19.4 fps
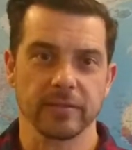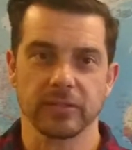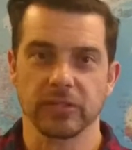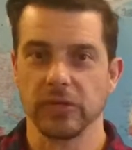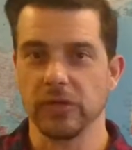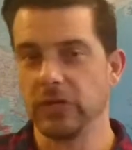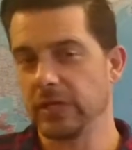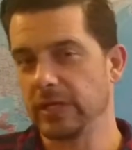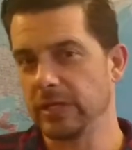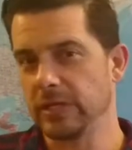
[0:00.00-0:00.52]

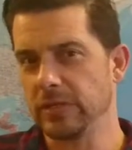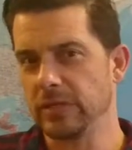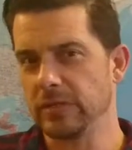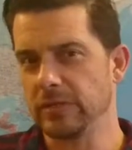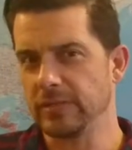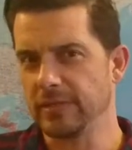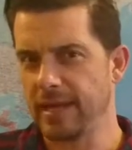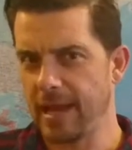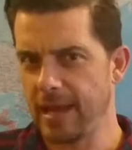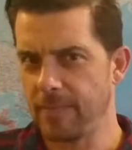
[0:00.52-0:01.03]
so you can
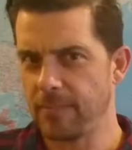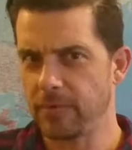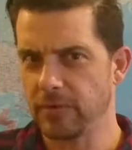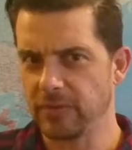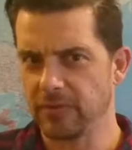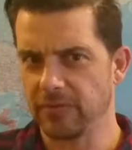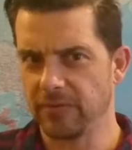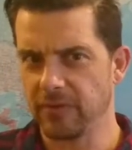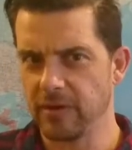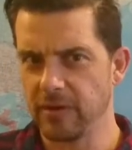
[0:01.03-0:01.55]
use the app on
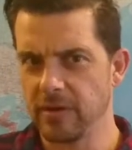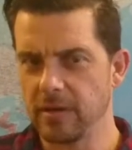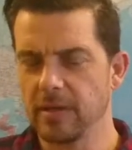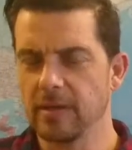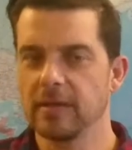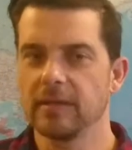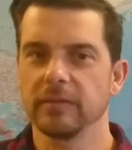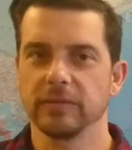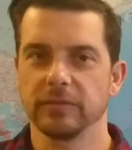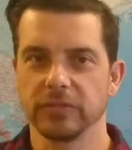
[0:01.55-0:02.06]
your phone
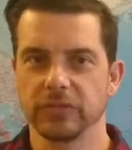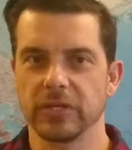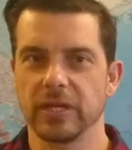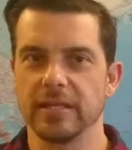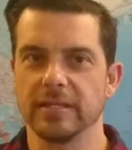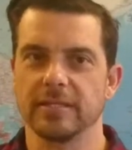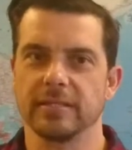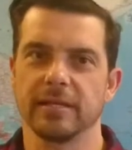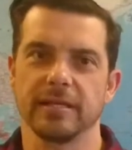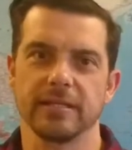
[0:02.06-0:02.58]
to
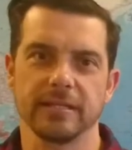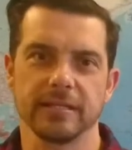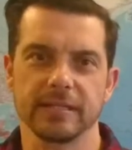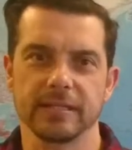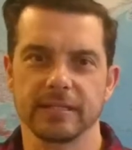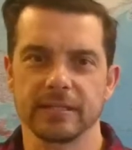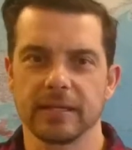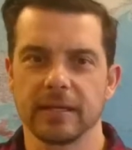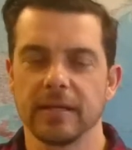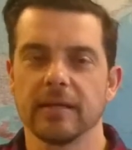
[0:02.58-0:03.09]
change
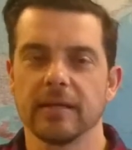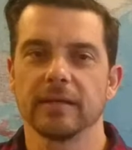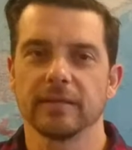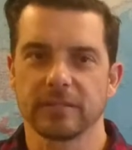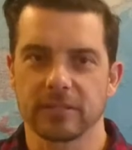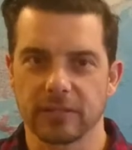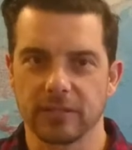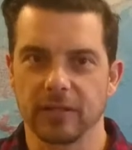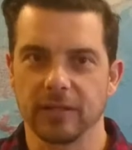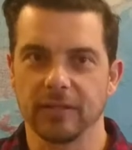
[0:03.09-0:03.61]
settings and
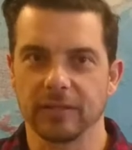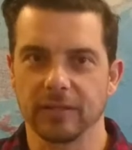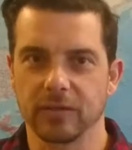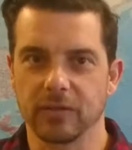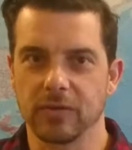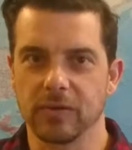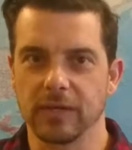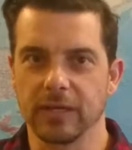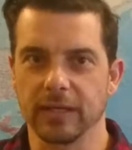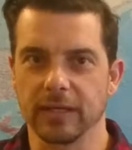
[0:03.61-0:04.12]
start
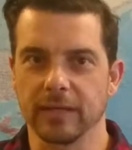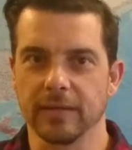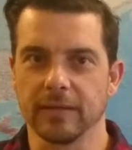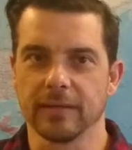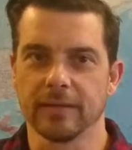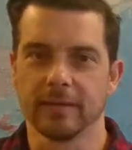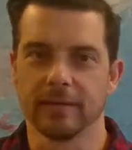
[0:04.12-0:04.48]
recording.